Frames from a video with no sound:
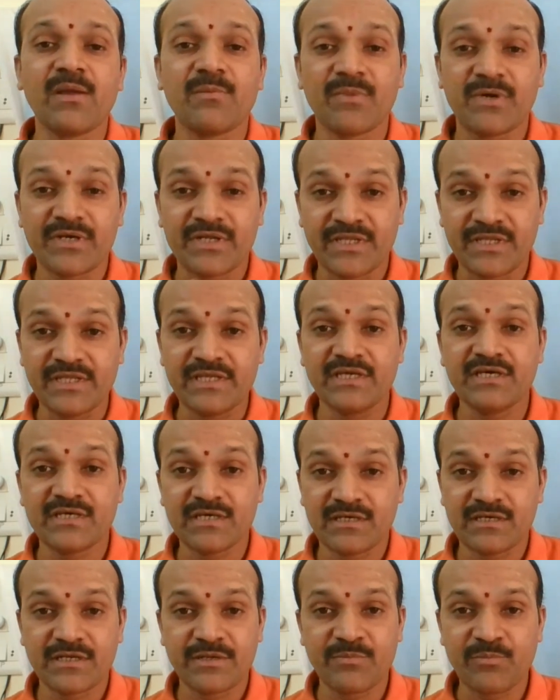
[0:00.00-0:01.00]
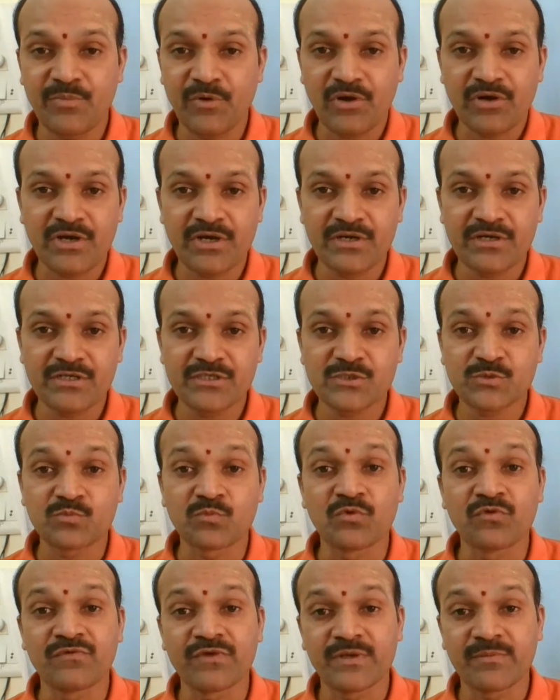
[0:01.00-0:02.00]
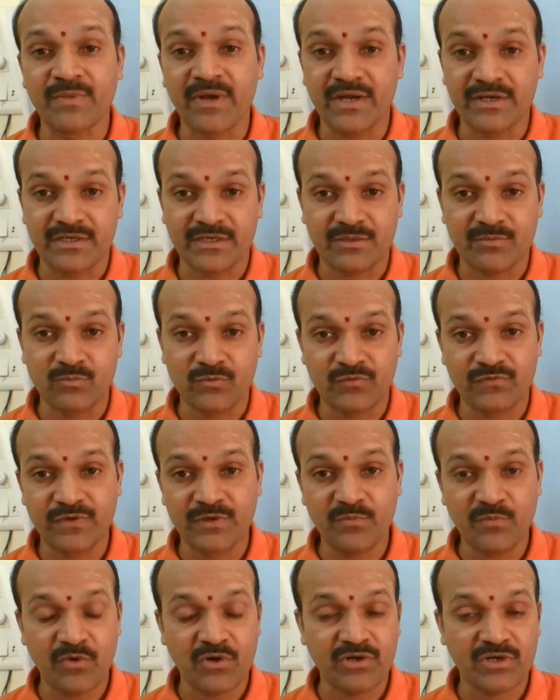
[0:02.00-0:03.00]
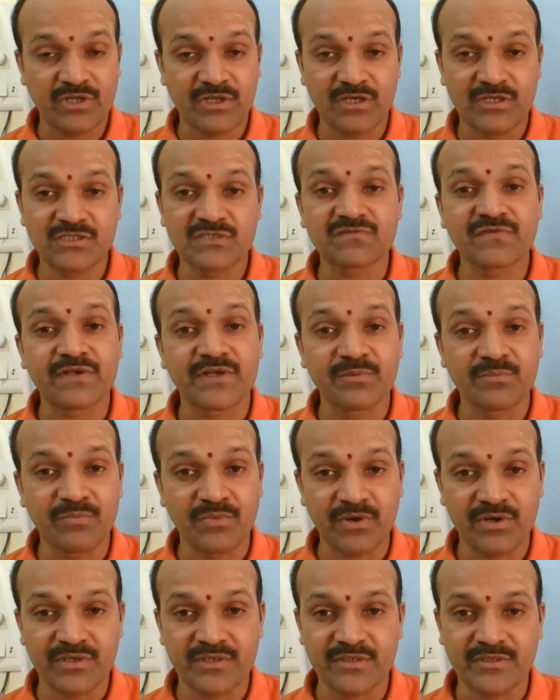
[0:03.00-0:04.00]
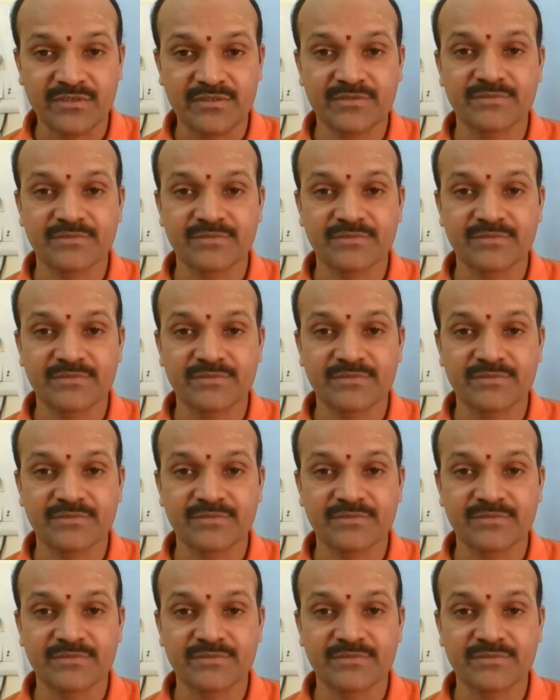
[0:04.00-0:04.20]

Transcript: But here important is moving matter. Moving particle is very important.